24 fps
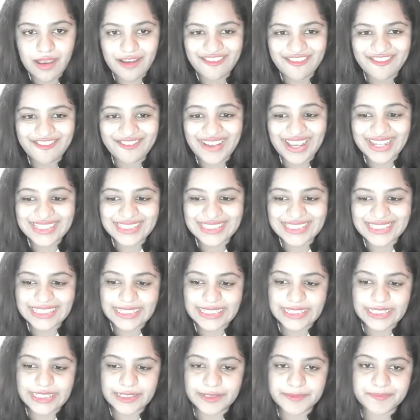
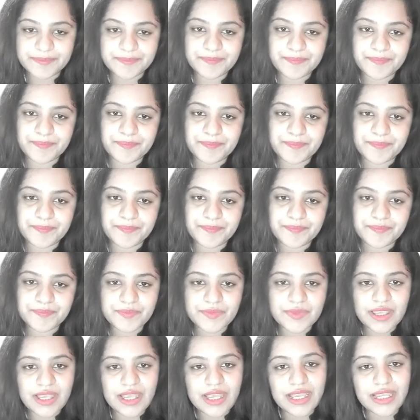vaccini.
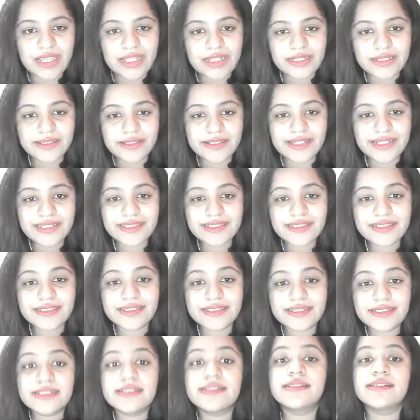This
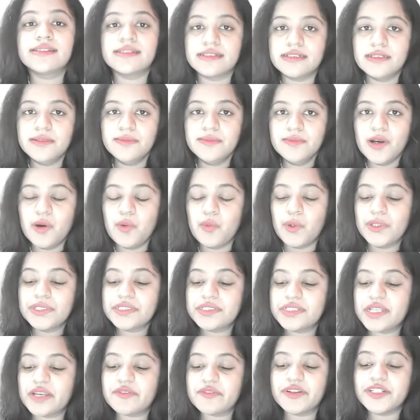term was
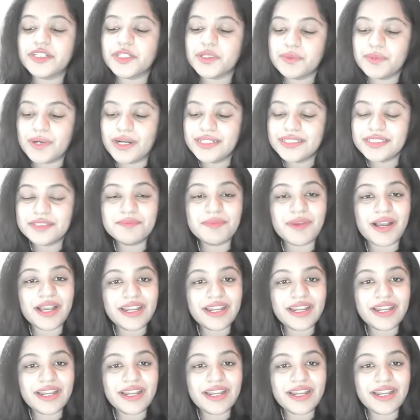given to us by a